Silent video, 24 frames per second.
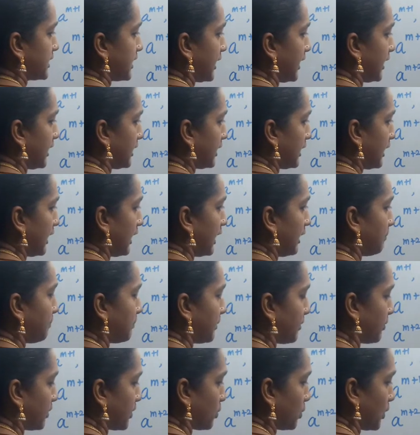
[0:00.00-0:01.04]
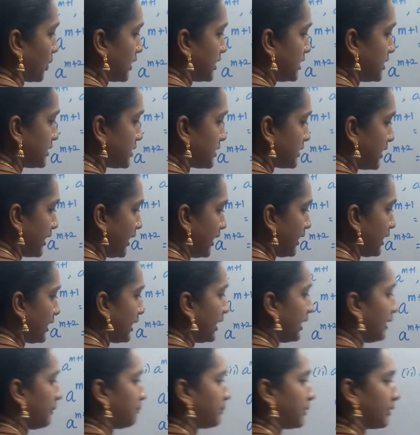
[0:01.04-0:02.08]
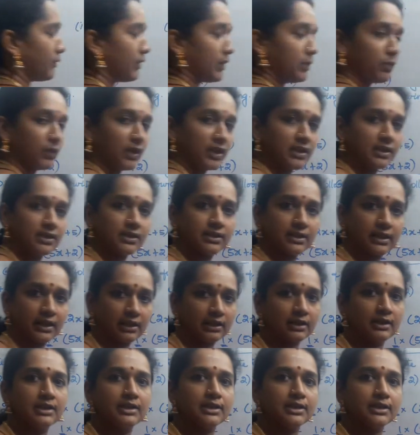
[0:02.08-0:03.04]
there, a power 1 is there, a power 1 is there.